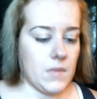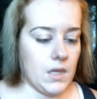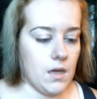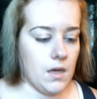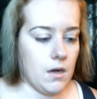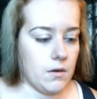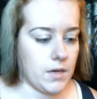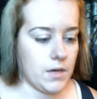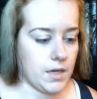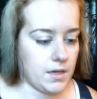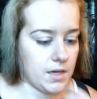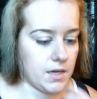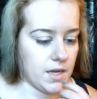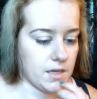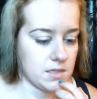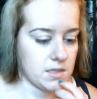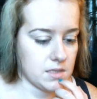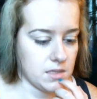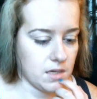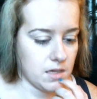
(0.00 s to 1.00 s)
Okay,
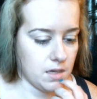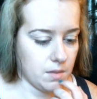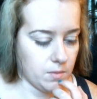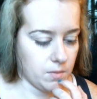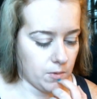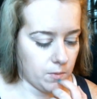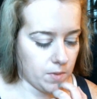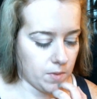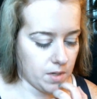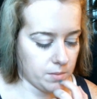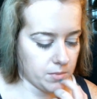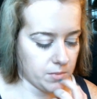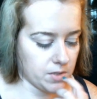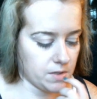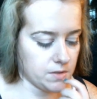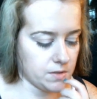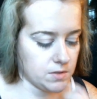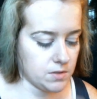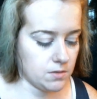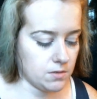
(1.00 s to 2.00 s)
next what I'm going
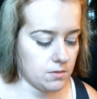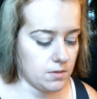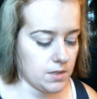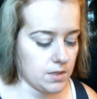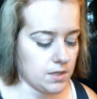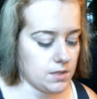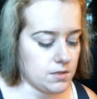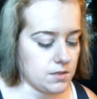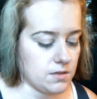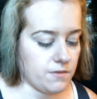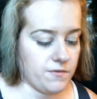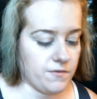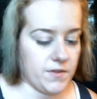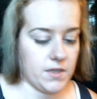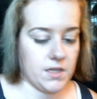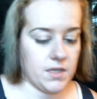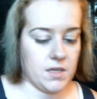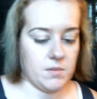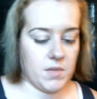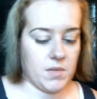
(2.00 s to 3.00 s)
to do is fill
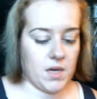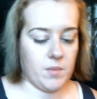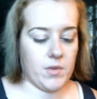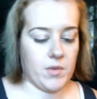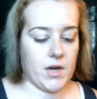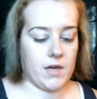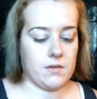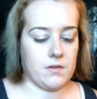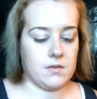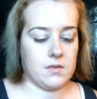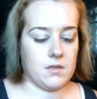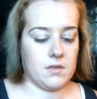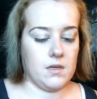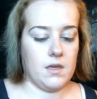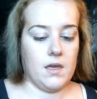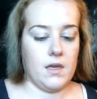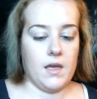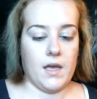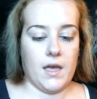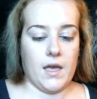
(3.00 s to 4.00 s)
in my brows,
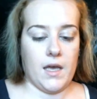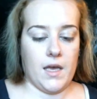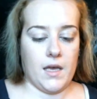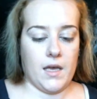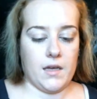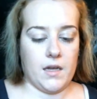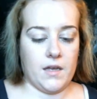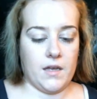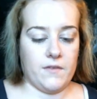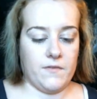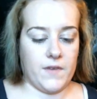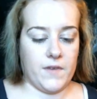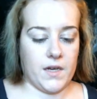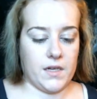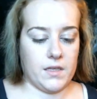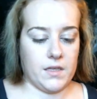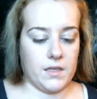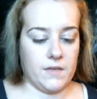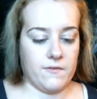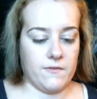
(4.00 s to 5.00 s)
and I
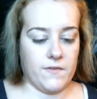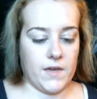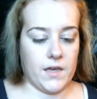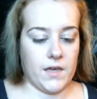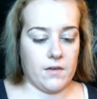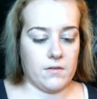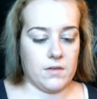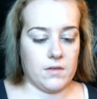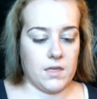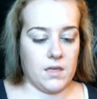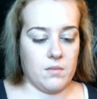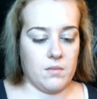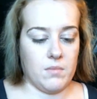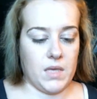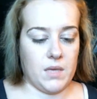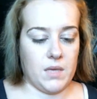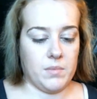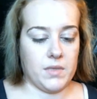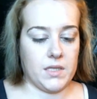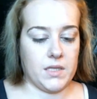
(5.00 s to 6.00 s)
finally found the
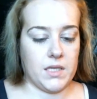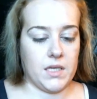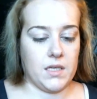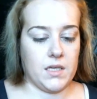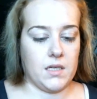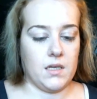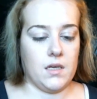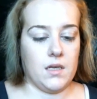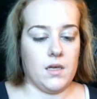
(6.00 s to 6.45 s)
Maybelline